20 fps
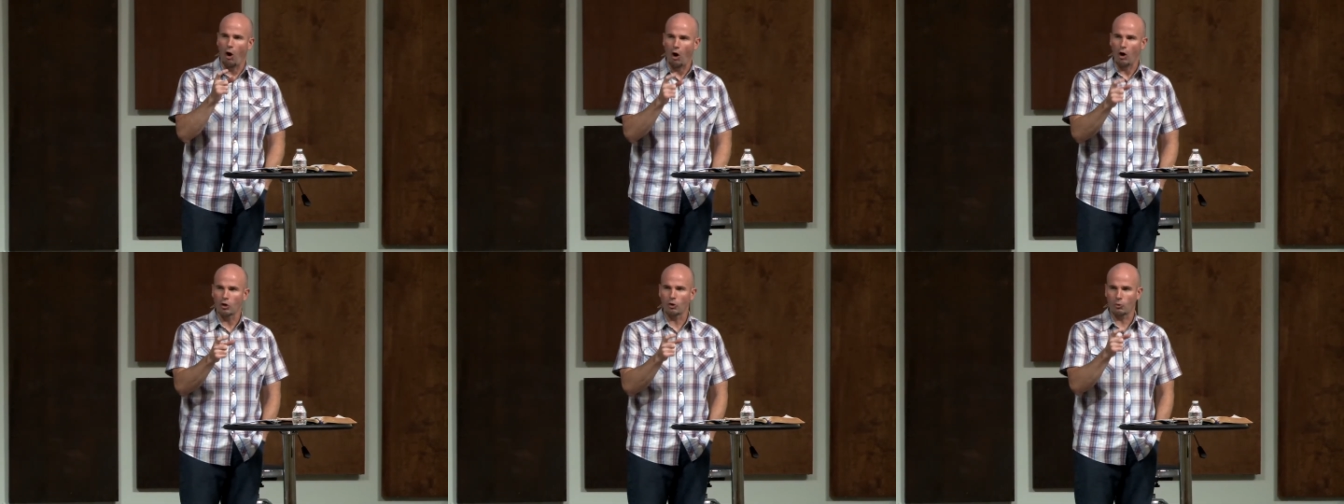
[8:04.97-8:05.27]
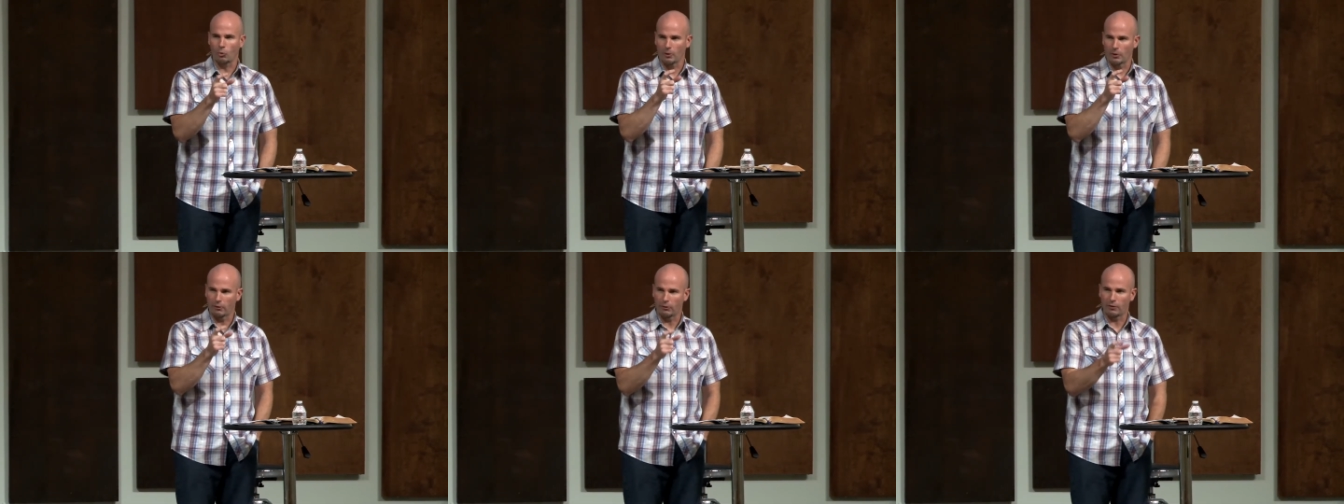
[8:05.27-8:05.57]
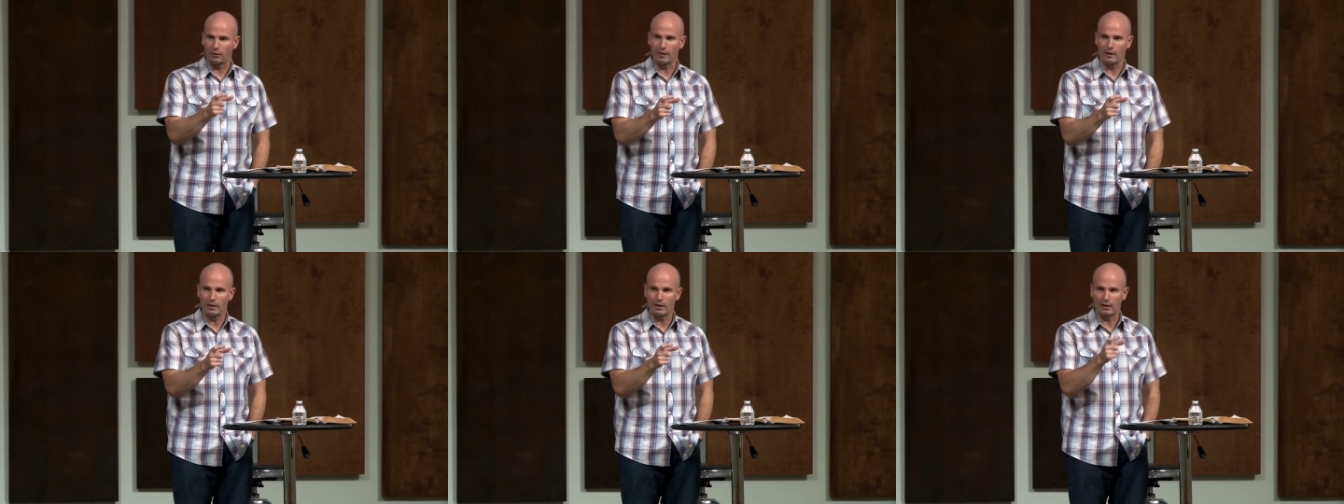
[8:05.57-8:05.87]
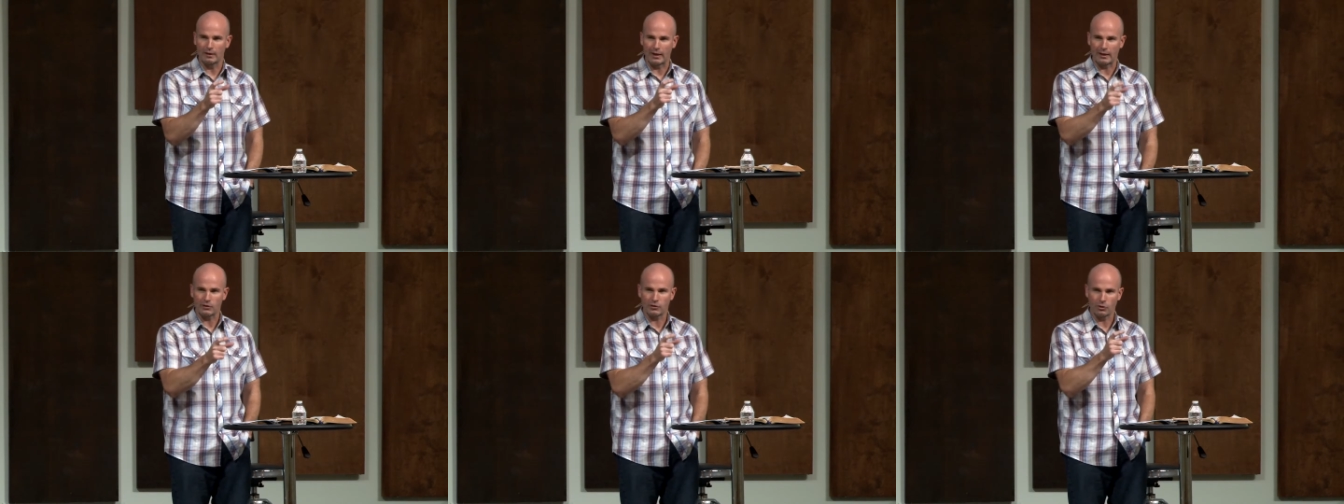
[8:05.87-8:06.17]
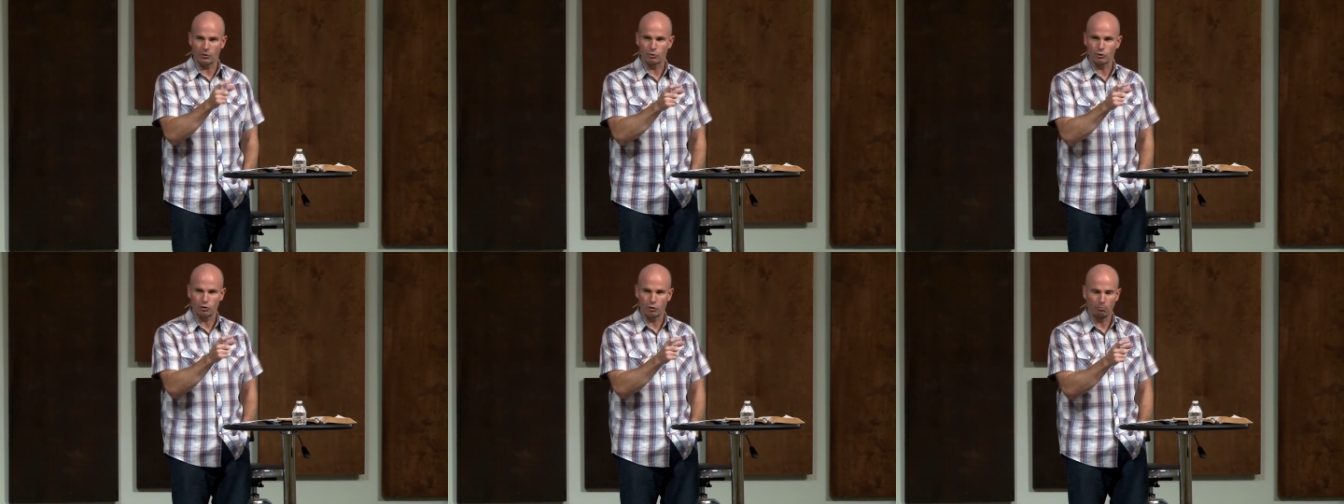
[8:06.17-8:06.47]
awkward thing in that
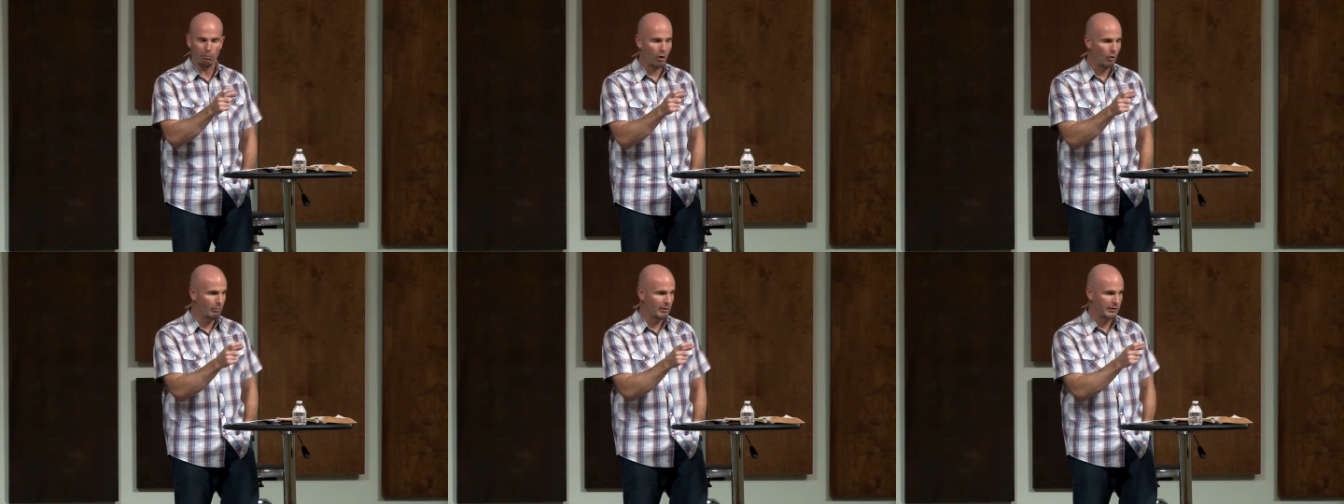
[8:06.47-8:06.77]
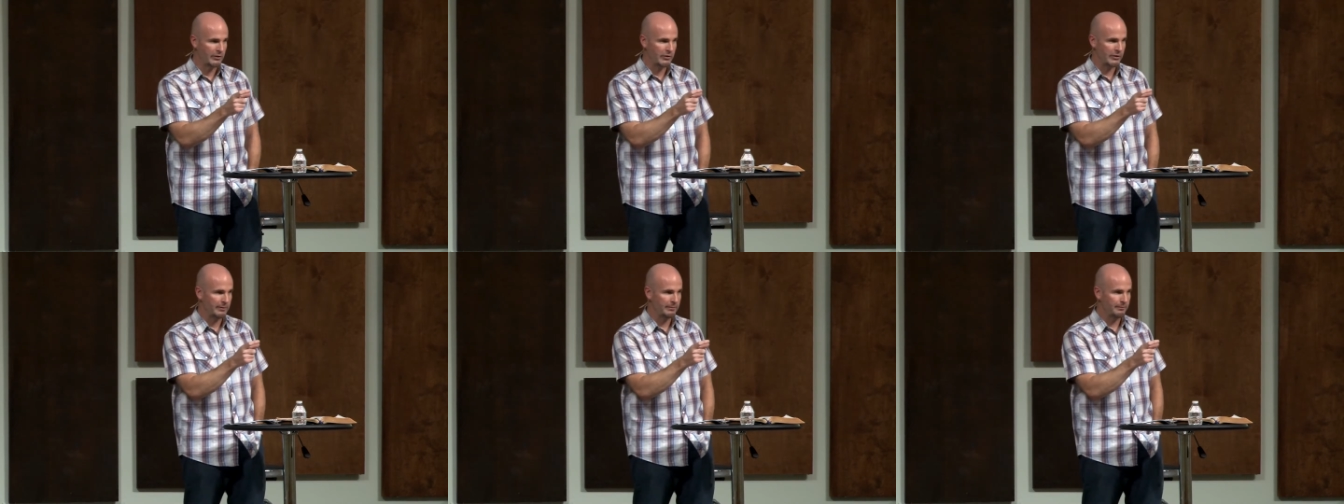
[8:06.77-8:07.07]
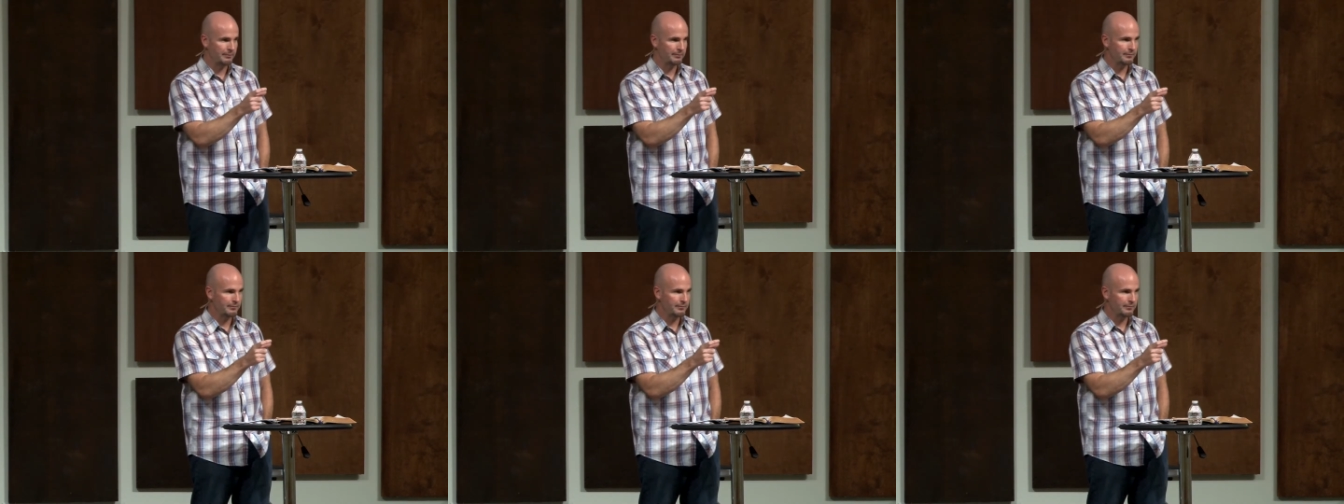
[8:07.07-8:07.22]
social moment?